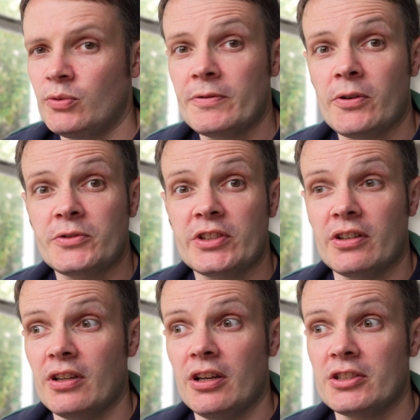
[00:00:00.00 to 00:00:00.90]
we've obviously
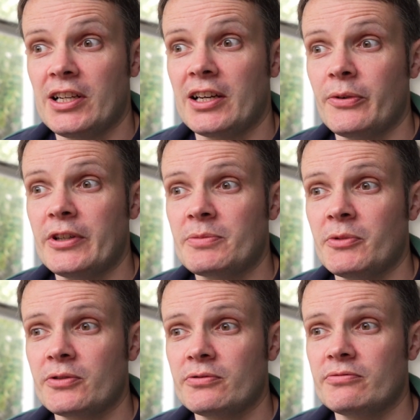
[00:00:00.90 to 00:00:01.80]
got a large language
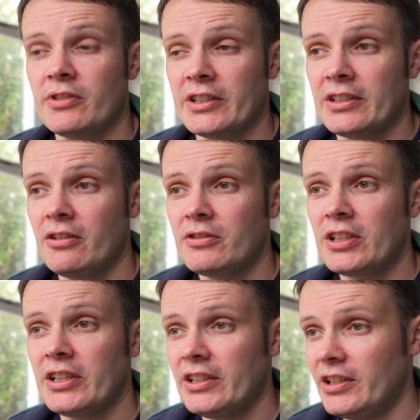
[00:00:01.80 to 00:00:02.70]
model running
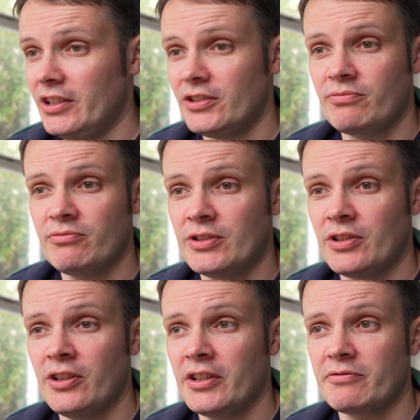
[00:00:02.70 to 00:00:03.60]
locally. It's
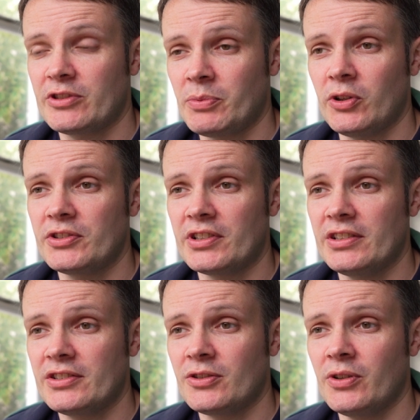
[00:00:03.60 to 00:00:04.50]
returning
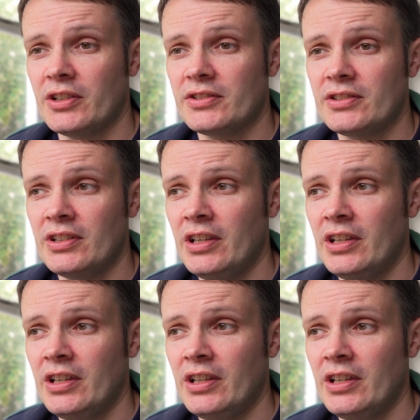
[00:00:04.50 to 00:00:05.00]
responses to us.